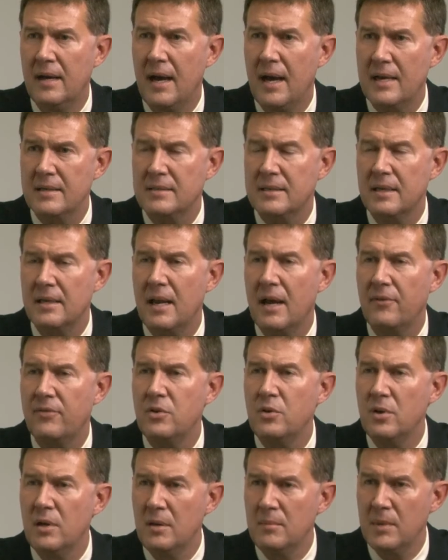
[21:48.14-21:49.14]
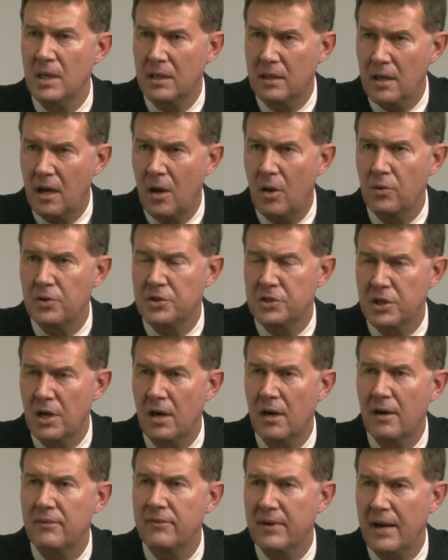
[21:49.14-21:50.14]
I said, now, if you need me to call the
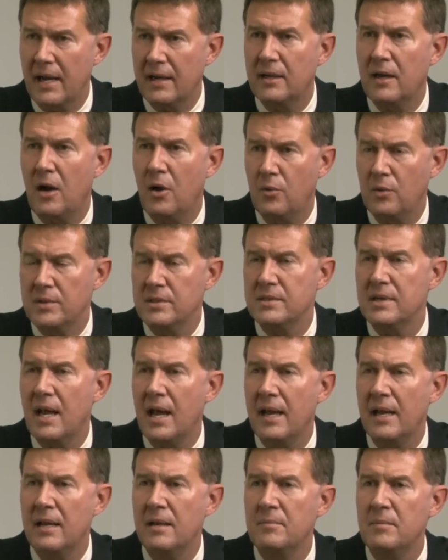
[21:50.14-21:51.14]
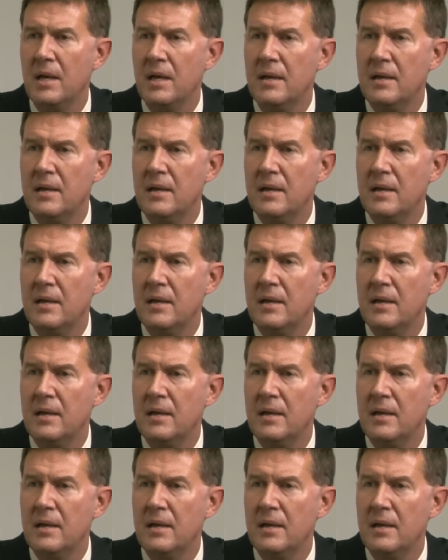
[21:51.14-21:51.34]
sheriff, and I called his name,